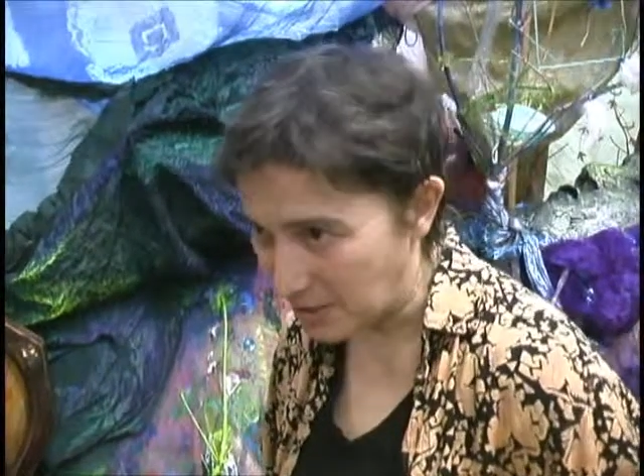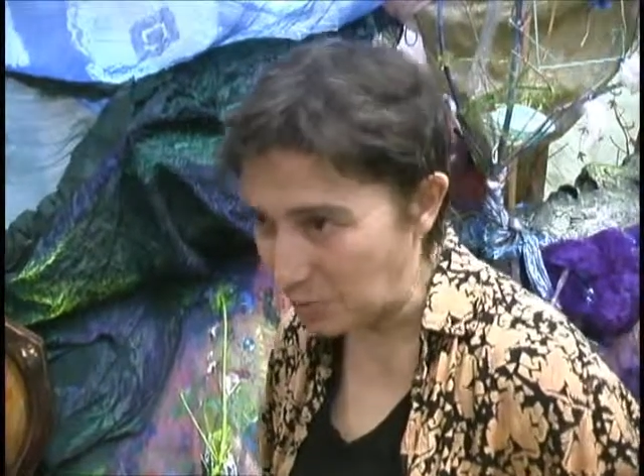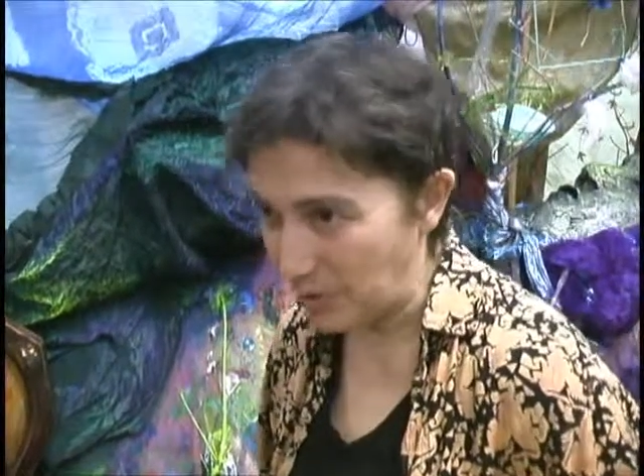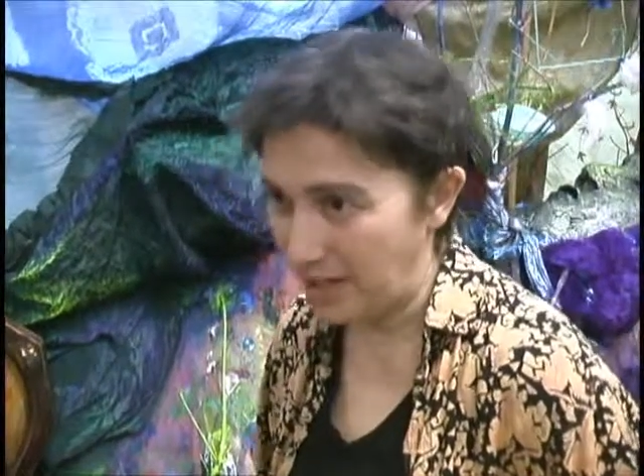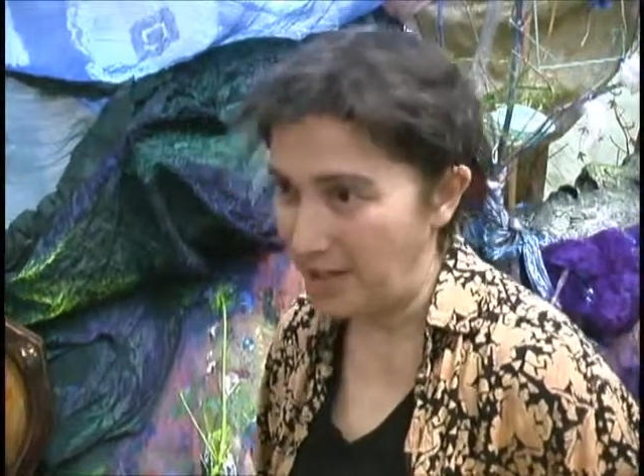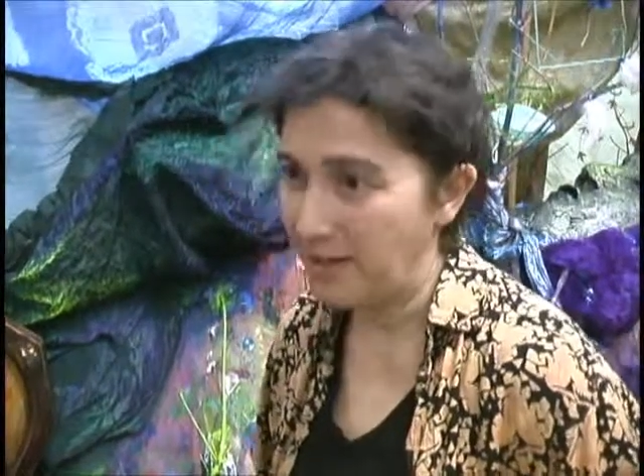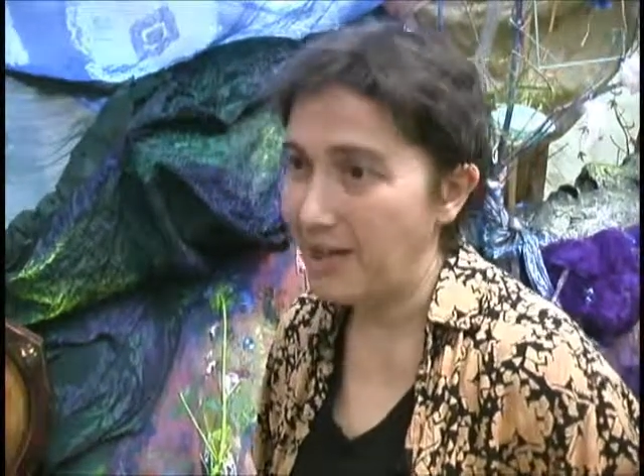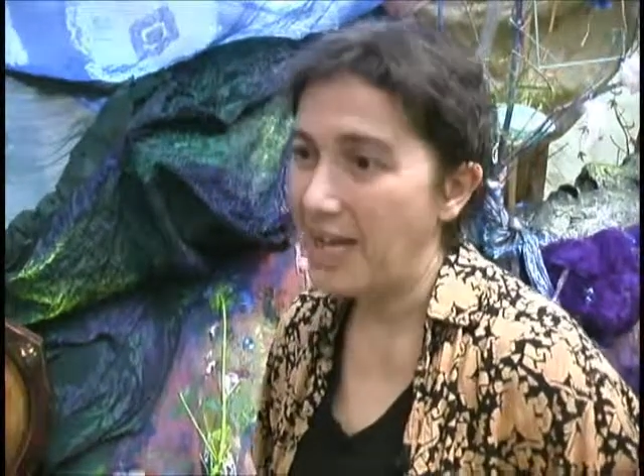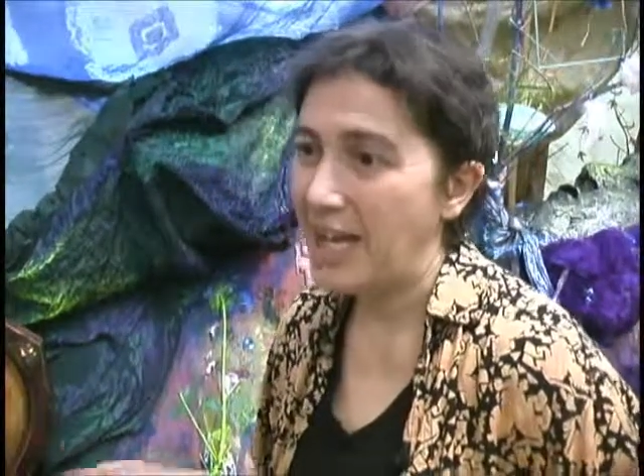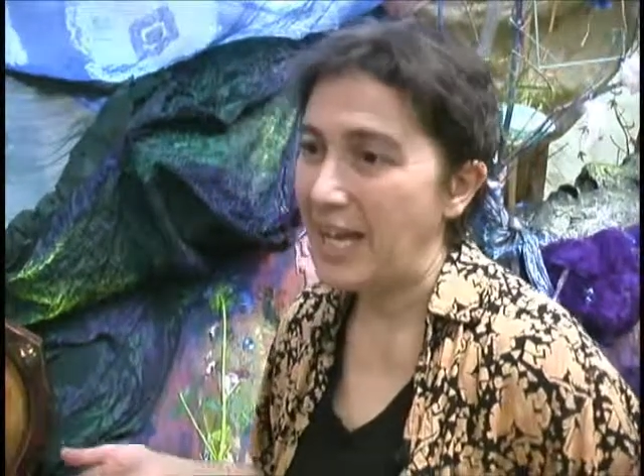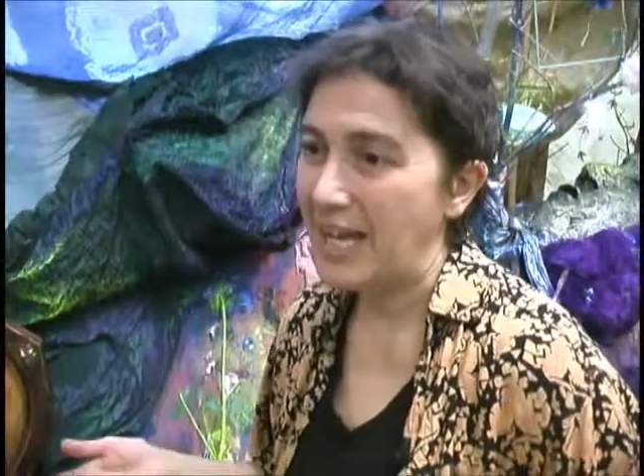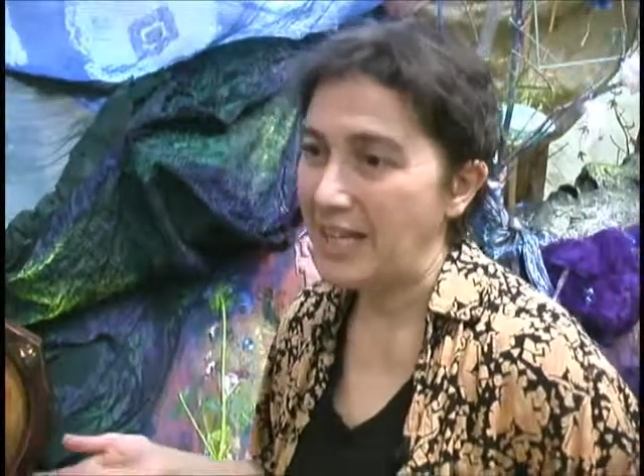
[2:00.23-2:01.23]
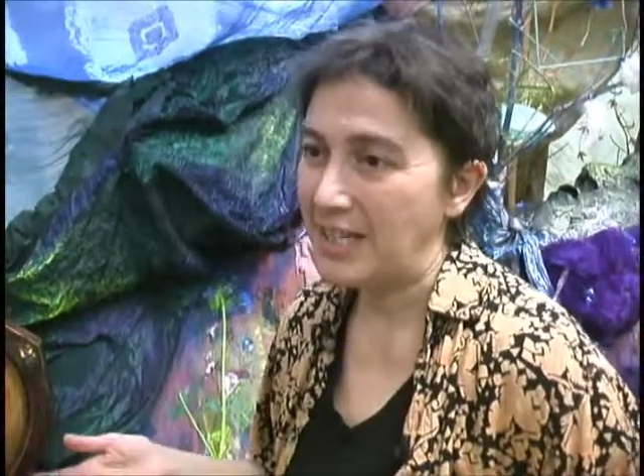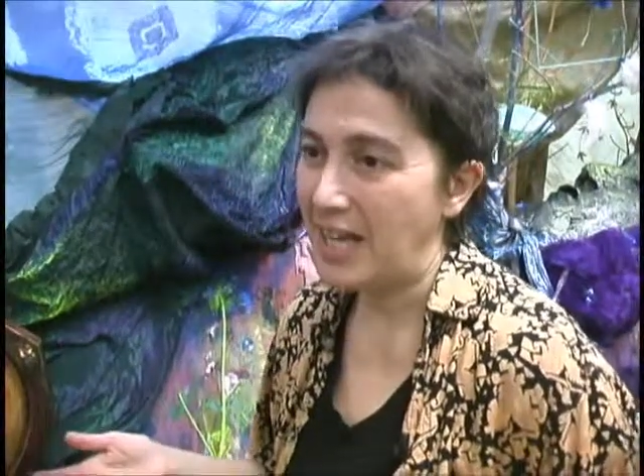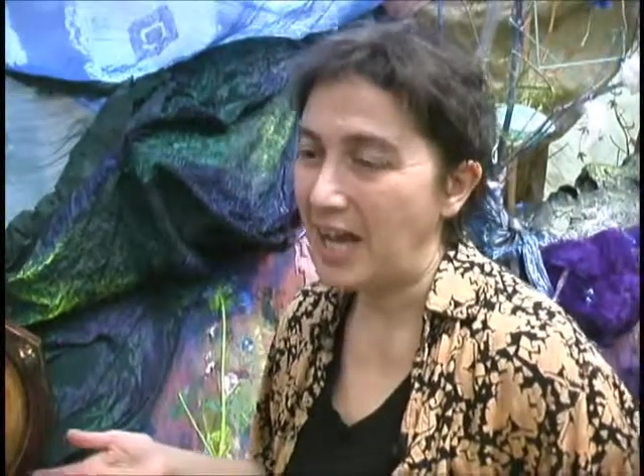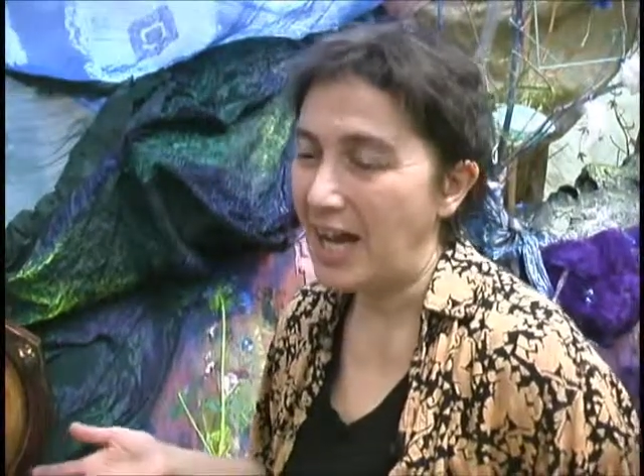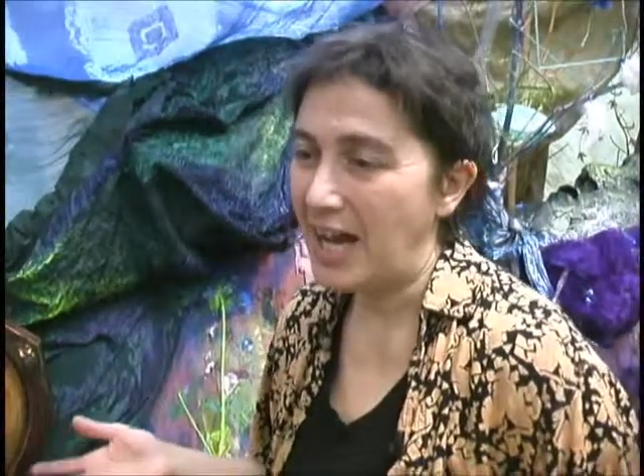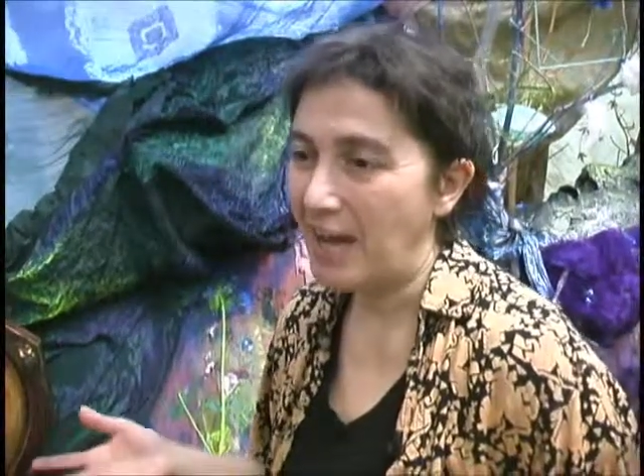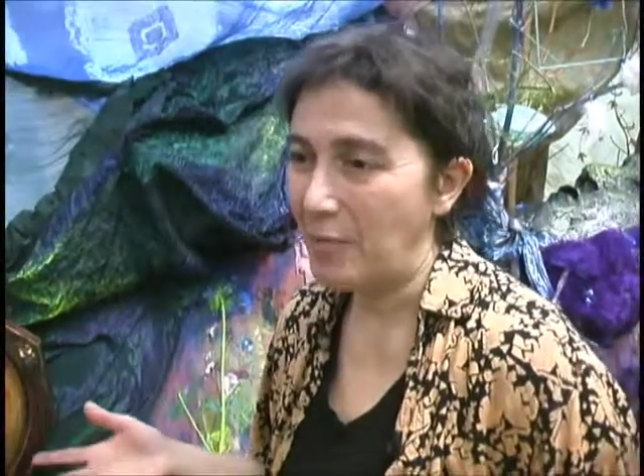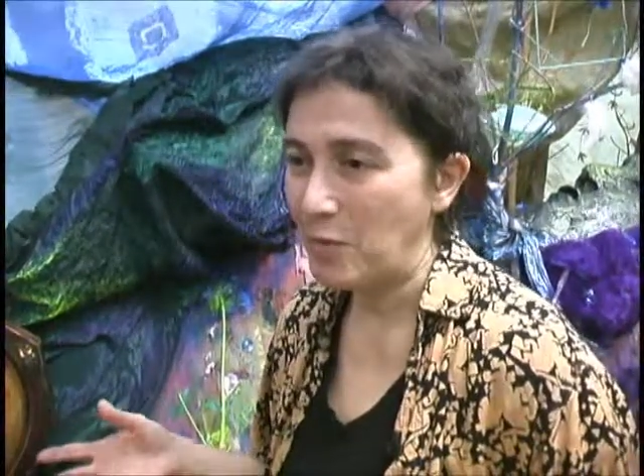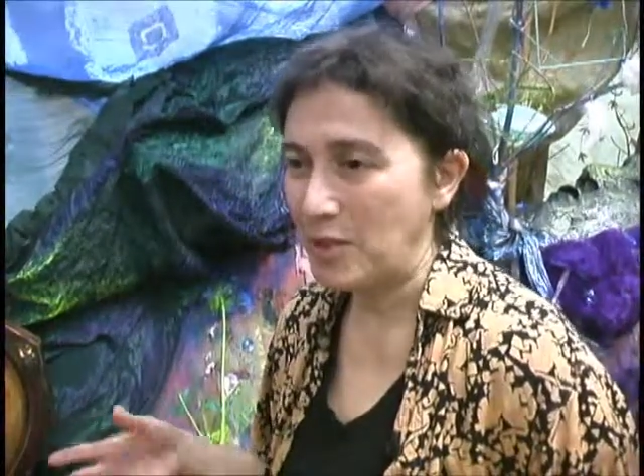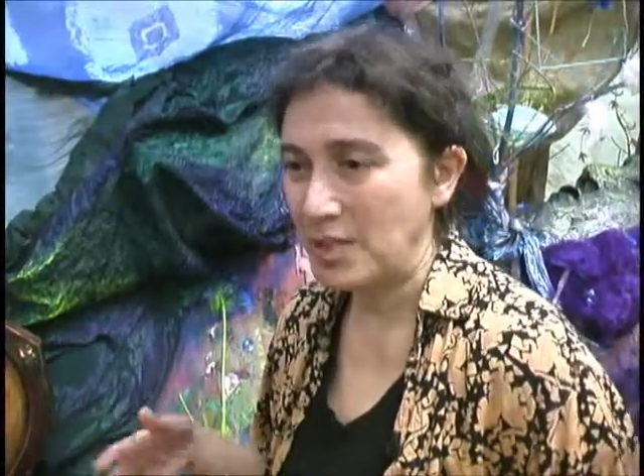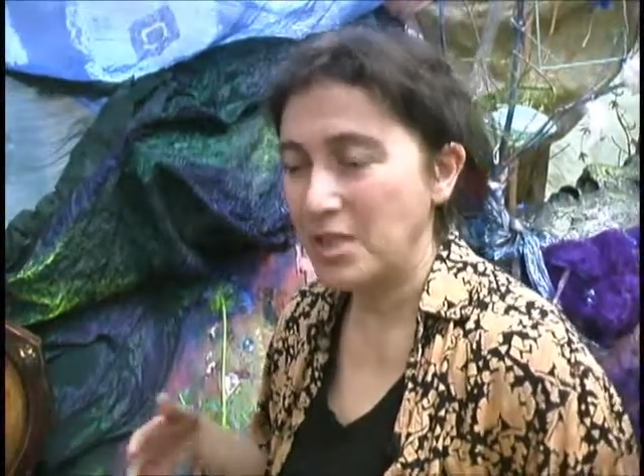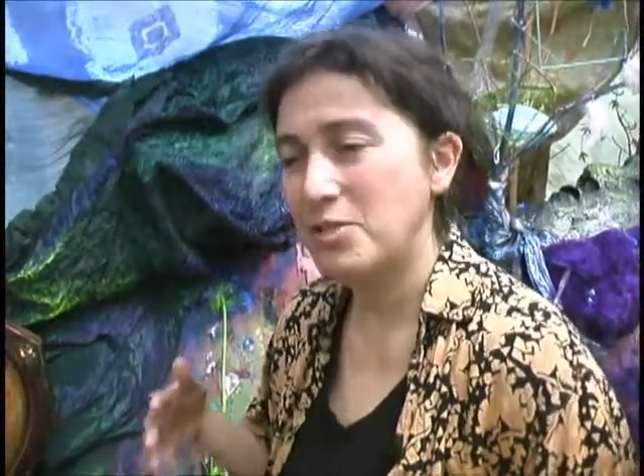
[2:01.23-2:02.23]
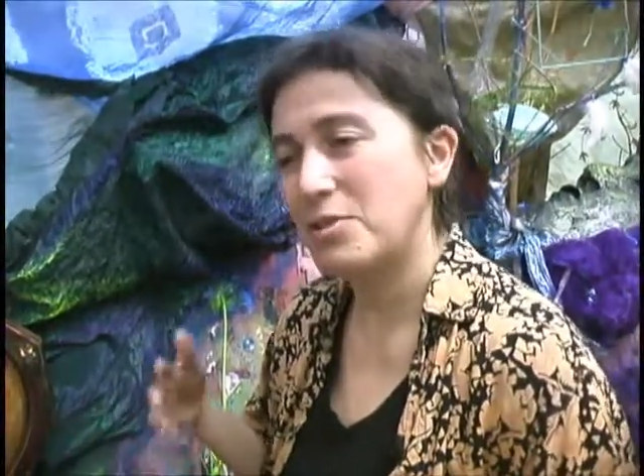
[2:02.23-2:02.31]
away, and I wanted to do